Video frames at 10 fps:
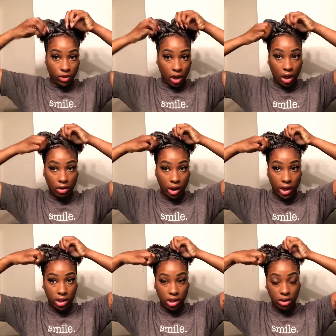All
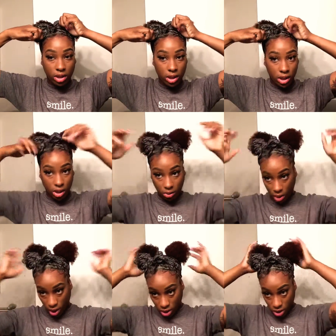right, so this is what
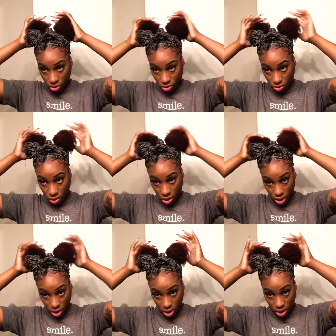I do
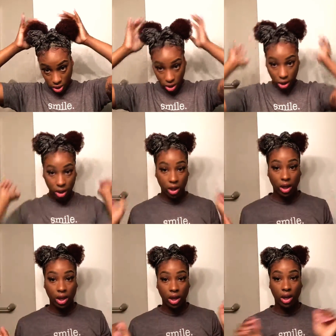here, and
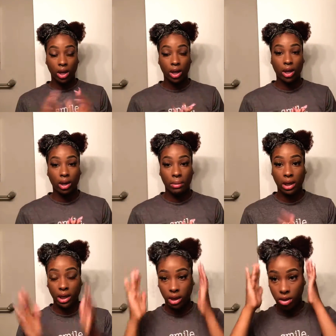then I'm gonna
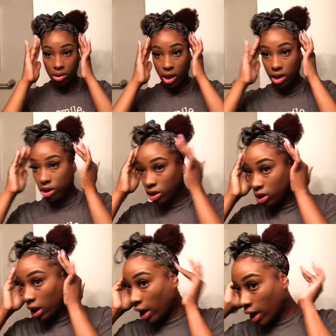let those edges
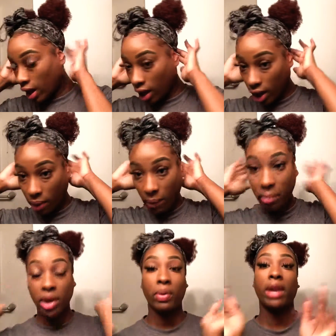lay. I'm
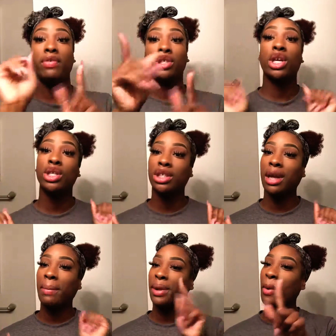gonna get ready for church, and
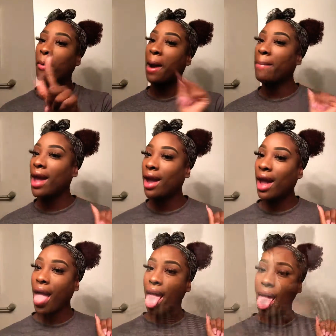I'll be right
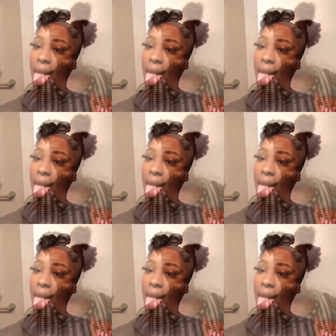back.